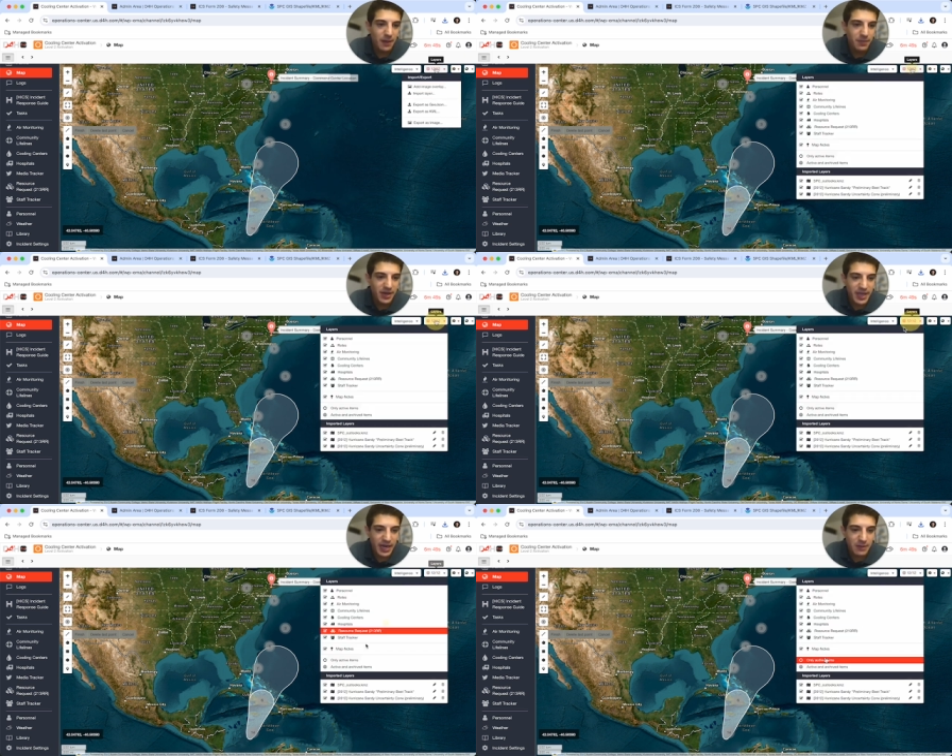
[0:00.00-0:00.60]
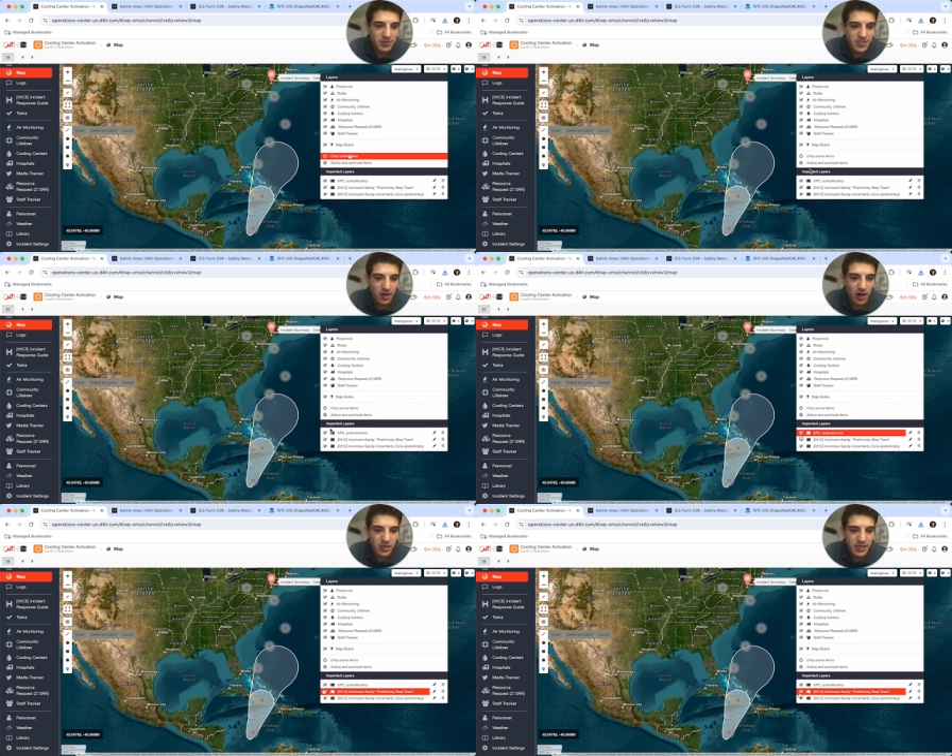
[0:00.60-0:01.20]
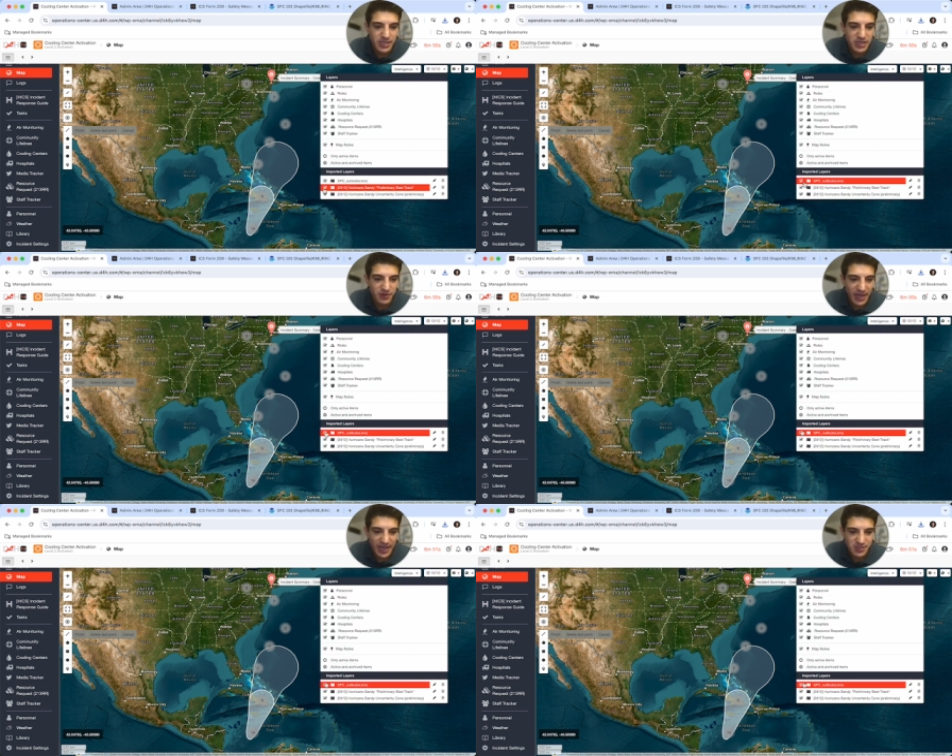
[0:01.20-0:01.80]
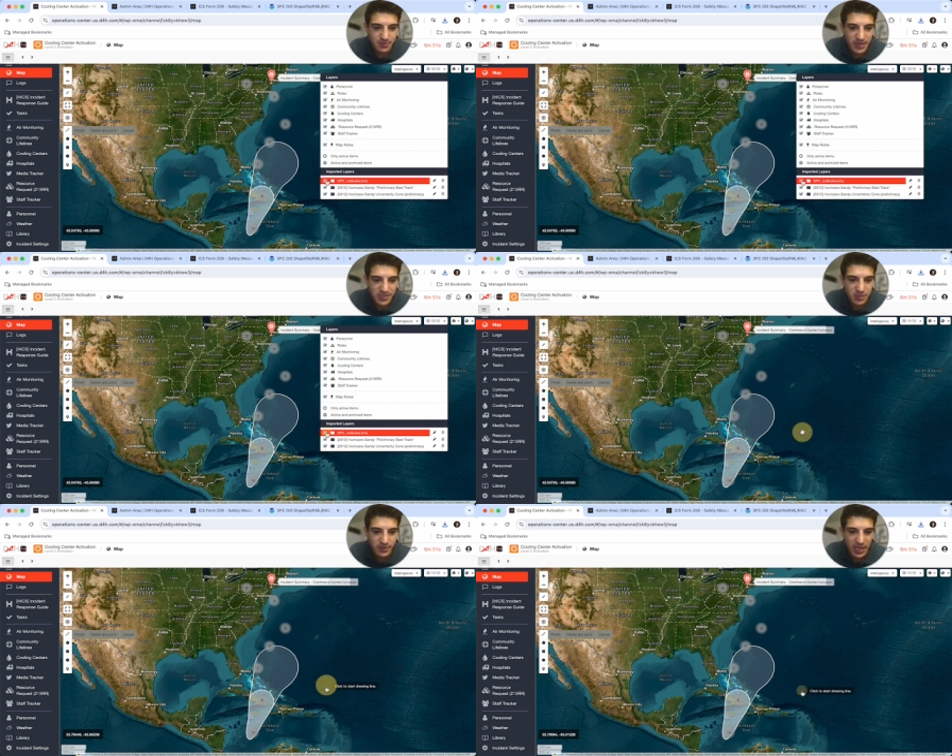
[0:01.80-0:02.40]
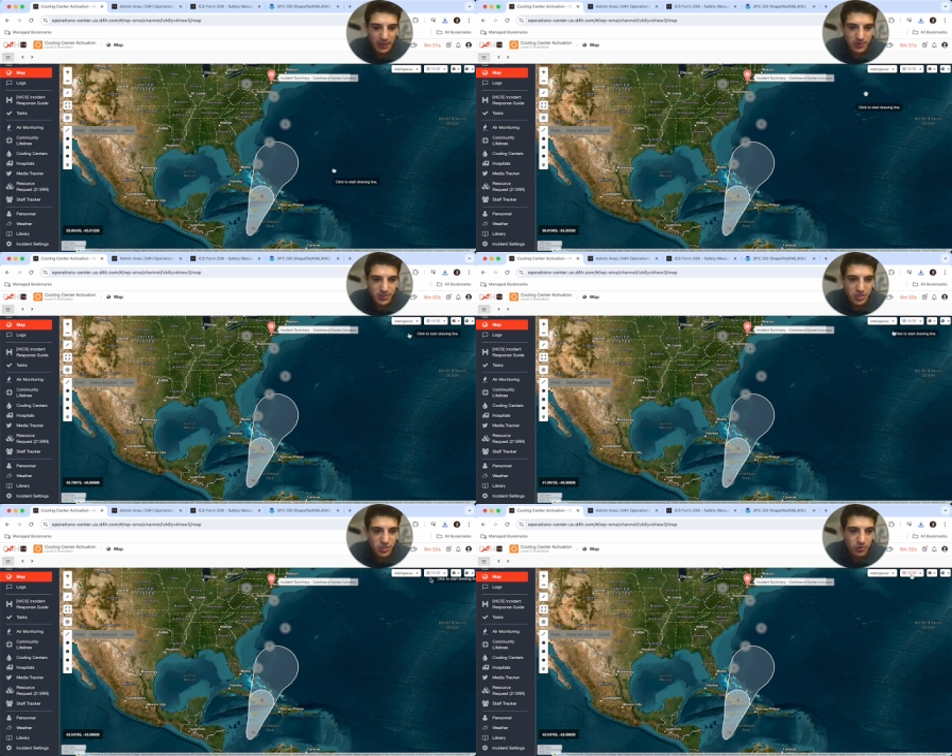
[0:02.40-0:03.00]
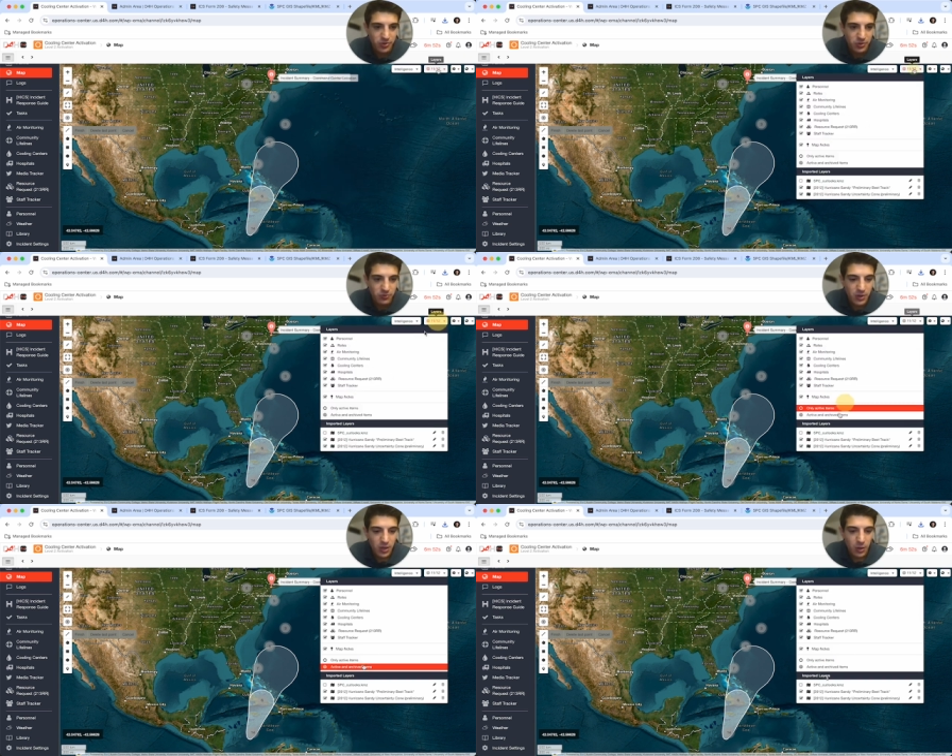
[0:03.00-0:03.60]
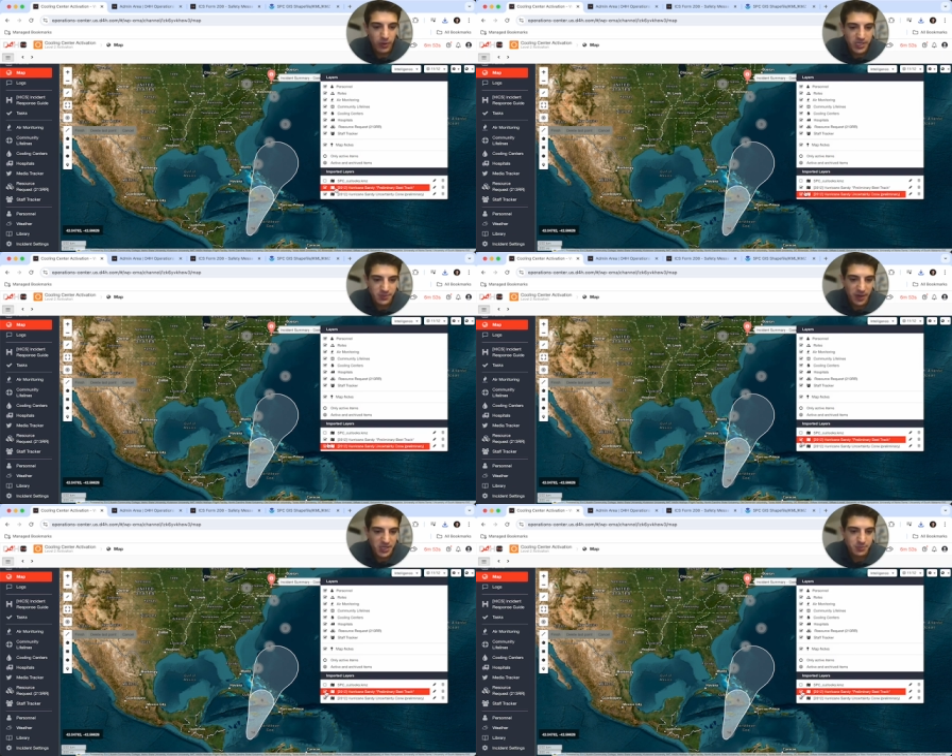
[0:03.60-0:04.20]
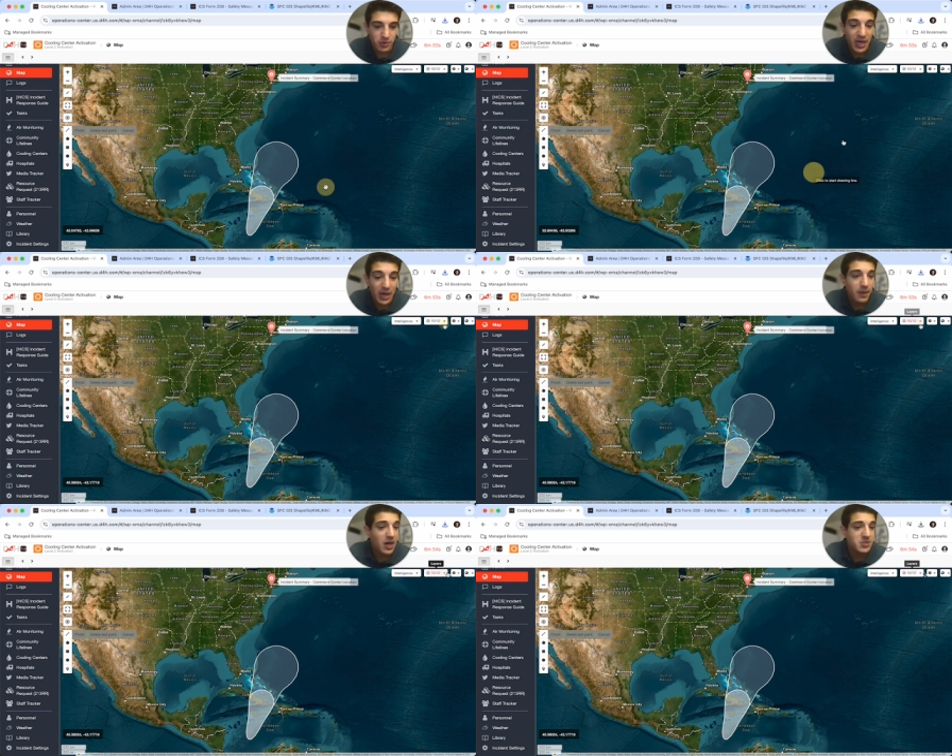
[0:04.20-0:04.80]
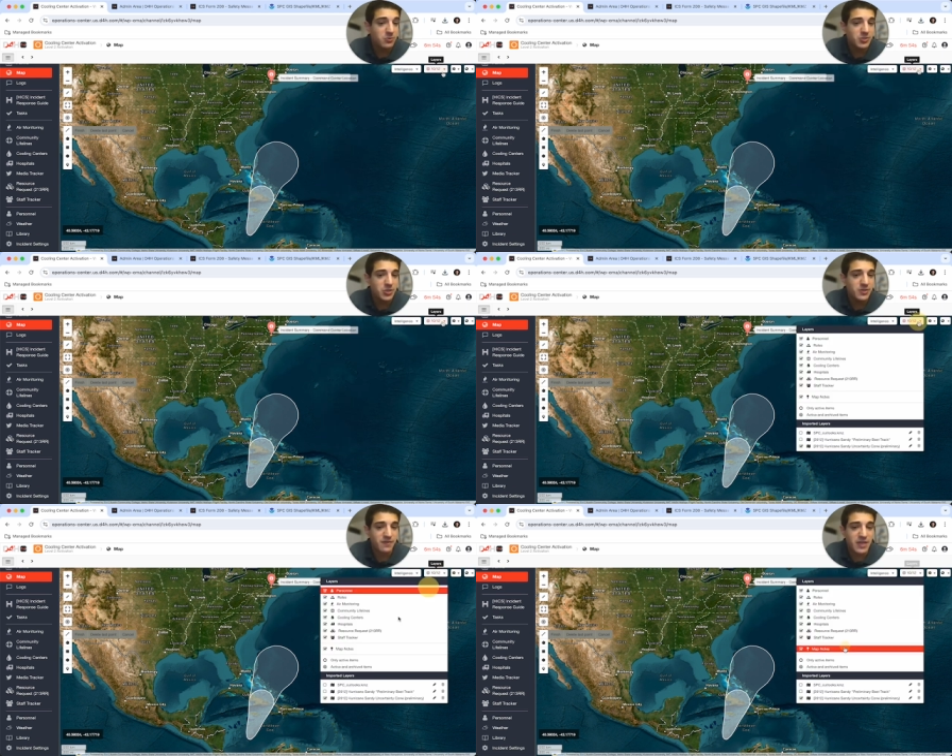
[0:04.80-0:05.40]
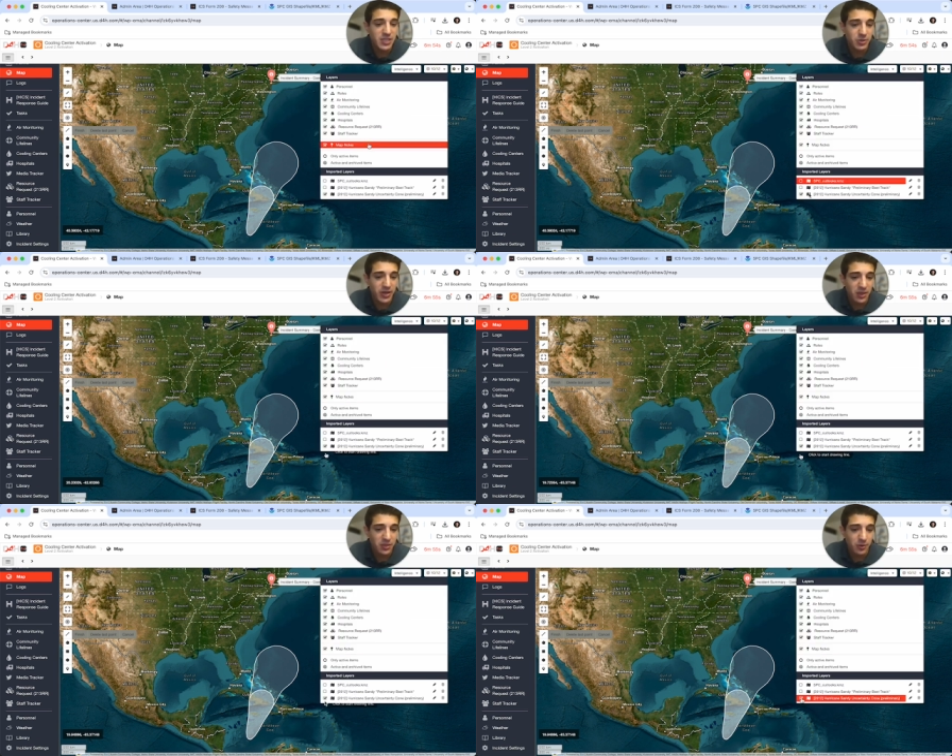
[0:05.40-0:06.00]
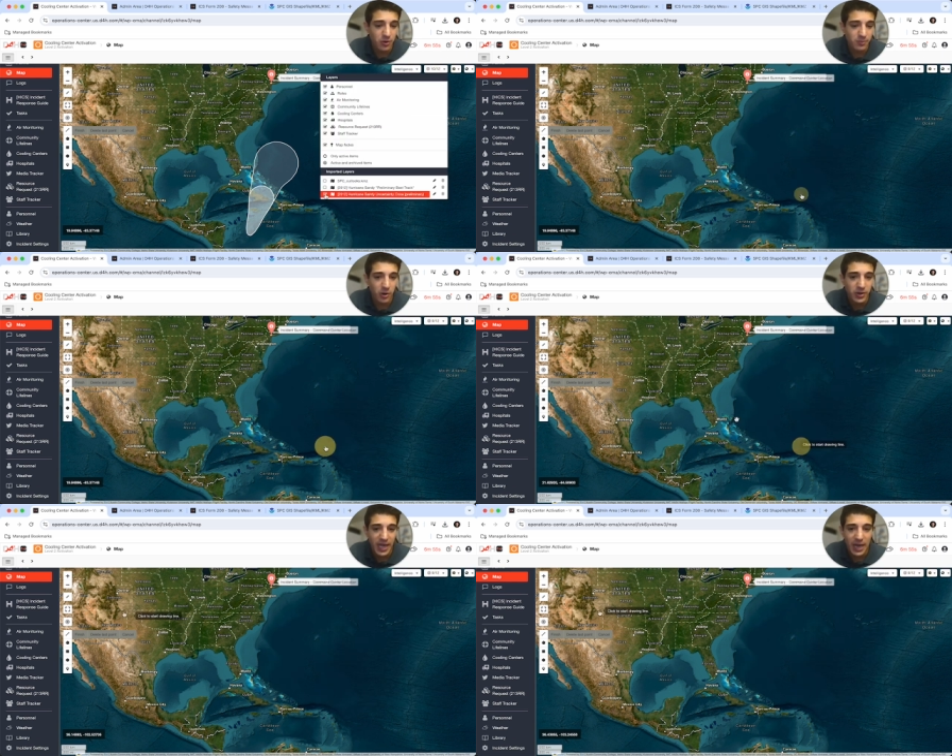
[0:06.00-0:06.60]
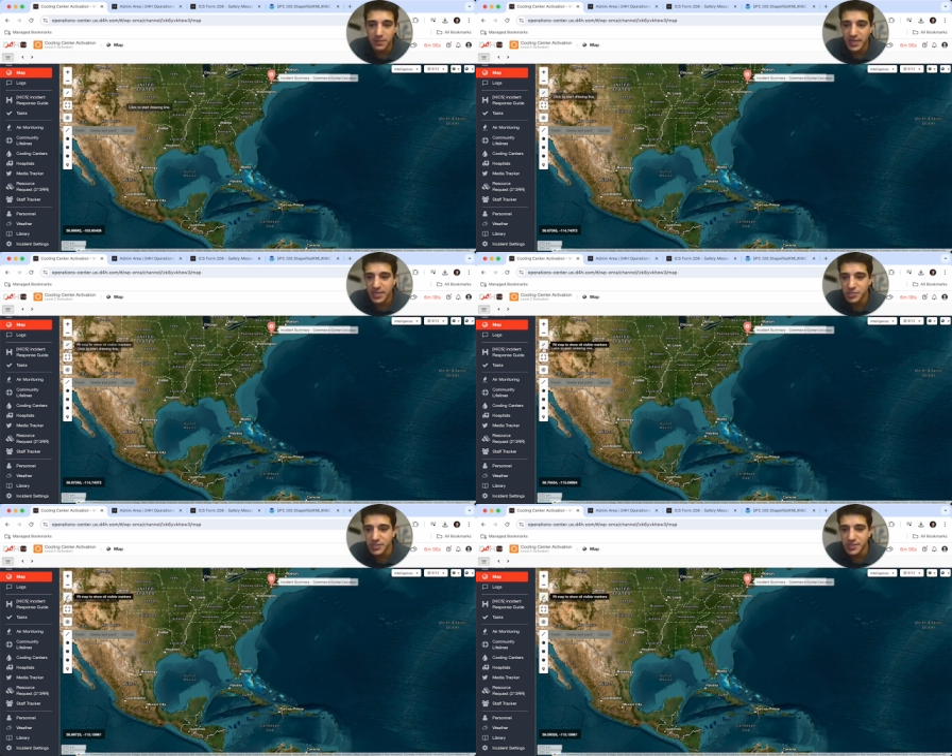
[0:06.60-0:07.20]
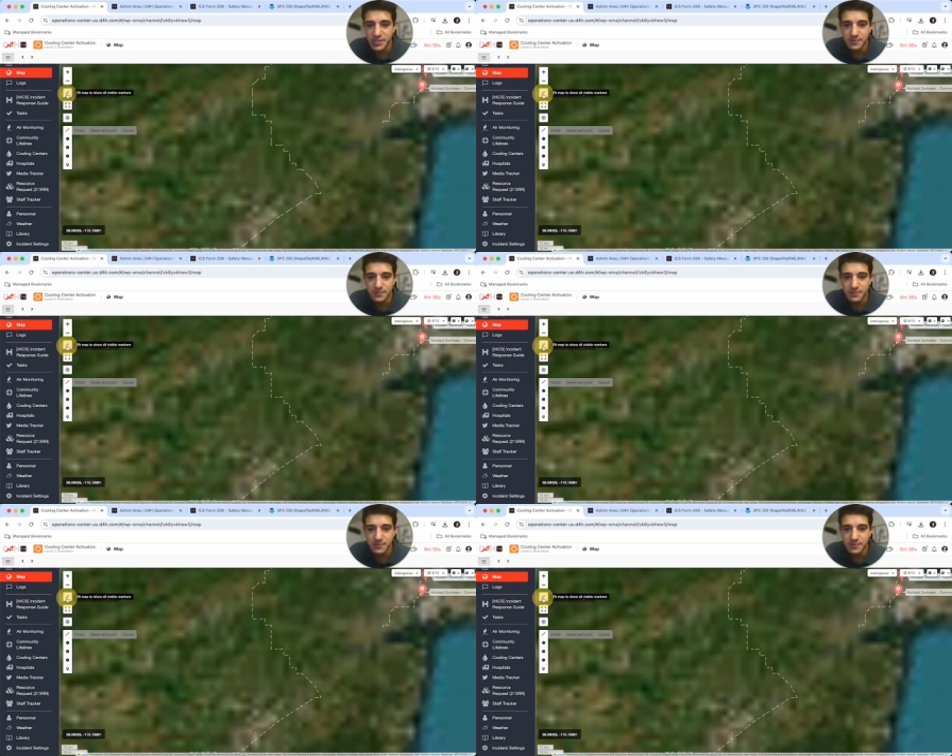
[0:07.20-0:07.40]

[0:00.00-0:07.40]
But again, I'm just toggling different aspects to be able to show you what is possible and not possible in terms of integrating third-party applications.